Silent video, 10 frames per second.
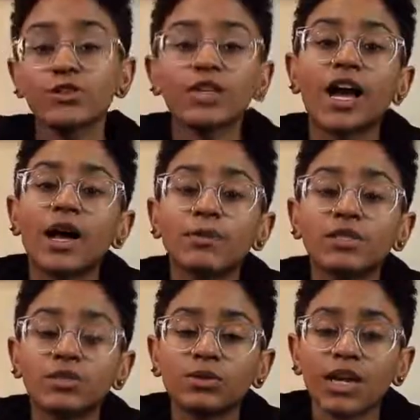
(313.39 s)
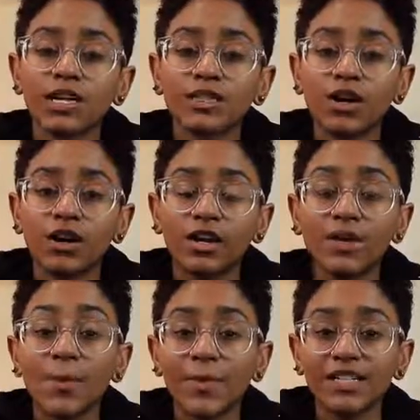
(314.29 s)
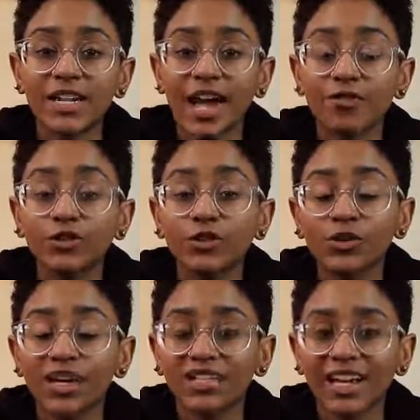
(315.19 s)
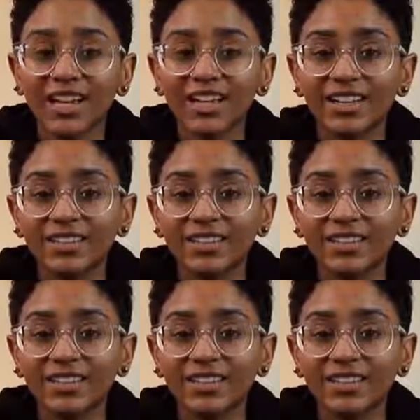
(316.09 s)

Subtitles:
So yeah, I will see you guys on Monday. Have a great day.